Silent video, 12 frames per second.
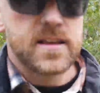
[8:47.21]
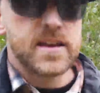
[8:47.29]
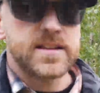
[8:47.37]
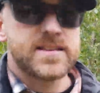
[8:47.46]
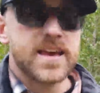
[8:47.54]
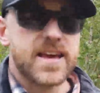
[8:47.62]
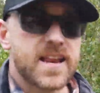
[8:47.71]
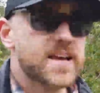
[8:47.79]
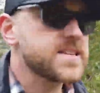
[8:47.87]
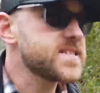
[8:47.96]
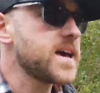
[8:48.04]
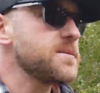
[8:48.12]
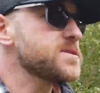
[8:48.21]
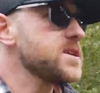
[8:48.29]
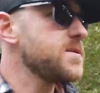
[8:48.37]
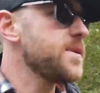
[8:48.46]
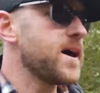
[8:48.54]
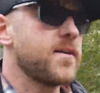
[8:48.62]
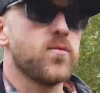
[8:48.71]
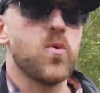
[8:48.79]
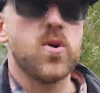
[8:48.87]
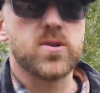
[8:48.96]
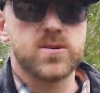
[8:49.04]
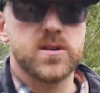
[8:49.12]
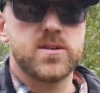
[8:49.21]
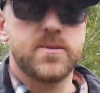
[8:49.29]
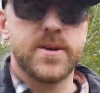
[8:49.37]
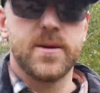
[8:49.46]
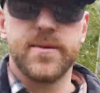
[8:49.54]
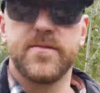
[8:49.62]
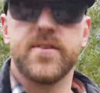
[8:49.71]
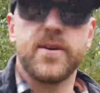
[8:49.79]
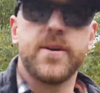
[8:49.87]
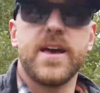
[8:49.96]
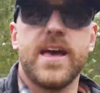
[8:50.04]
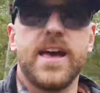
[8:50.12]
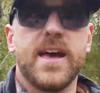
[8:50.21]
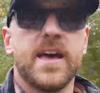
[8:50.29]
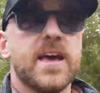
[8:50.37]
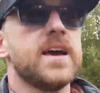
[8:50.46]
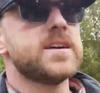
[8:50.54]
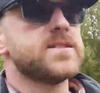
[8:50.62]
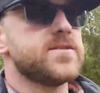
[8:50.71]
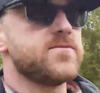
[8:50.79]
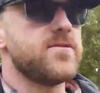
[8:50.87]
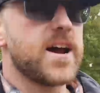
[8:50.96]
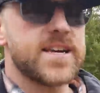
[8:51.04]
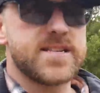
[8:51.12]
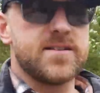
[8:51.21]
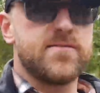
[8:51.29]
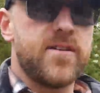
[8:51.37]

it'd take an exceptional amount of water to be coming through here to raise the